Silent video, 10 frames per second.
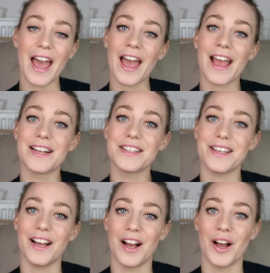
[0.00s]

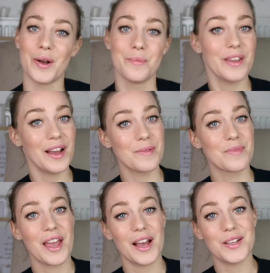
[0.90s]
And
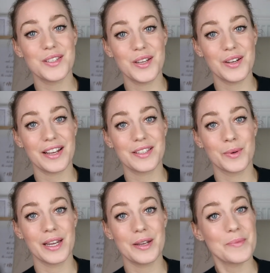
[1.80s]
yeah, I'll see you next
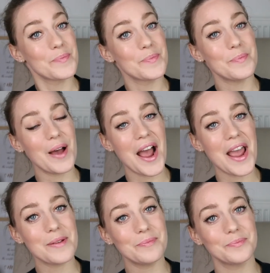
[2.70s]
week.
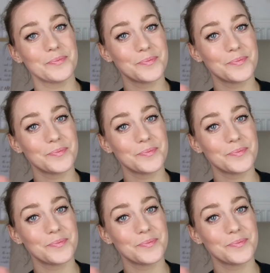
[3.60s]
Bye!